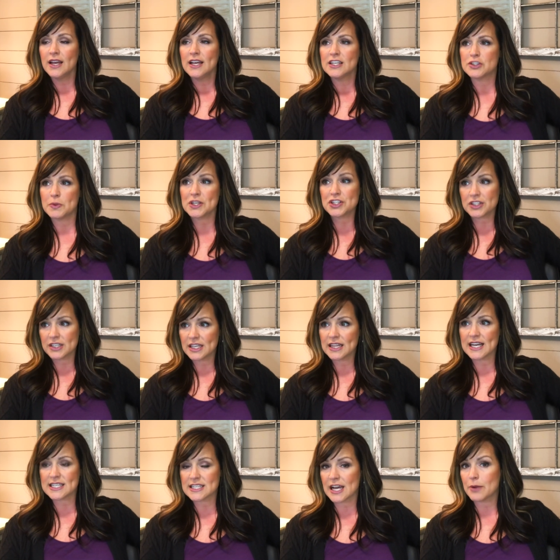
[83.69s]
especially in
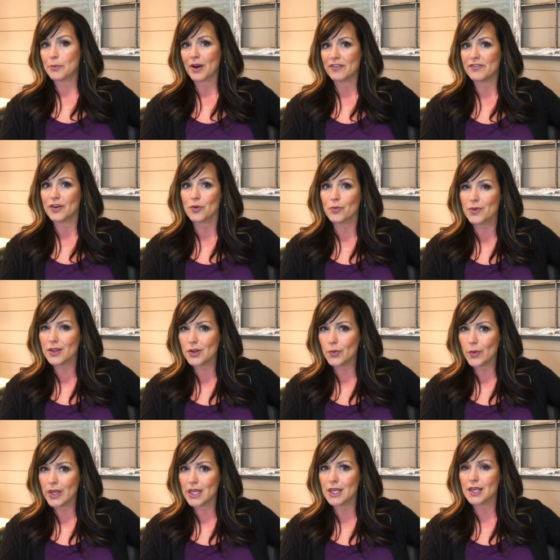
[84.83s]
that time when I felt really
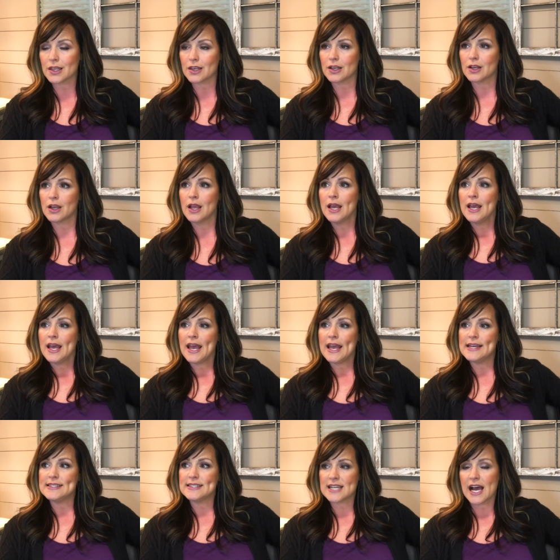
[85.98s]
weak
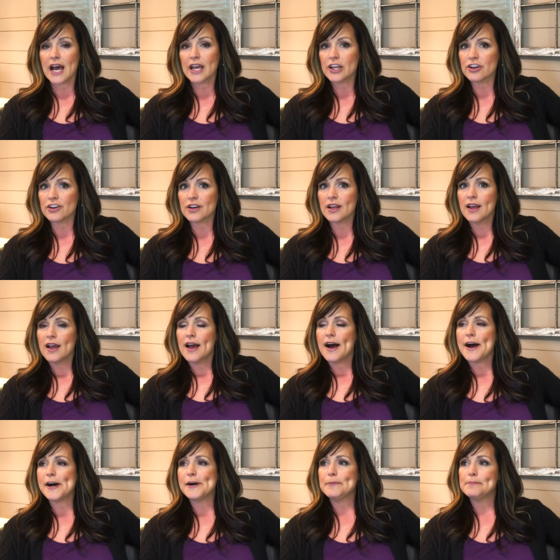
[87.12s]
and tired.
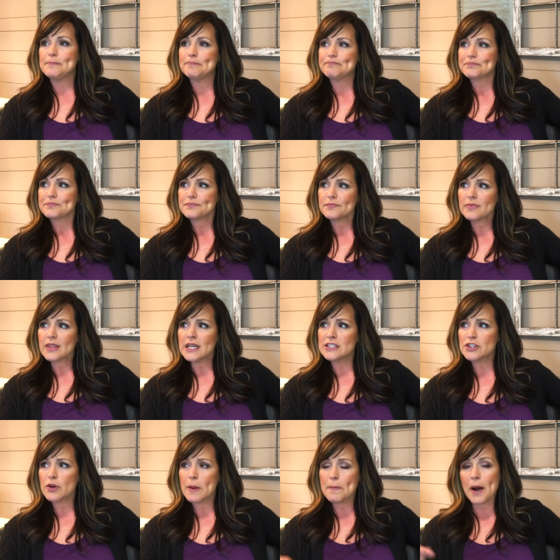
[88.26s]
And
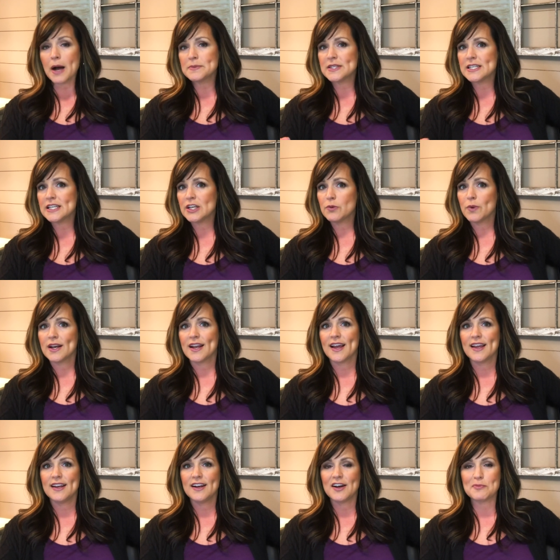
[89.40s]
so I popped it in one
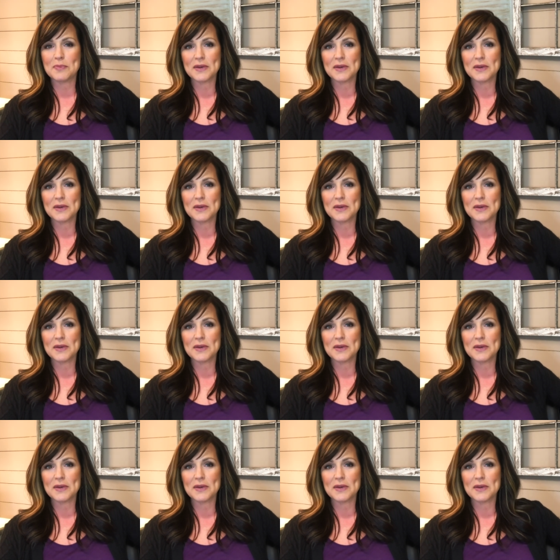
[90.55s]
night on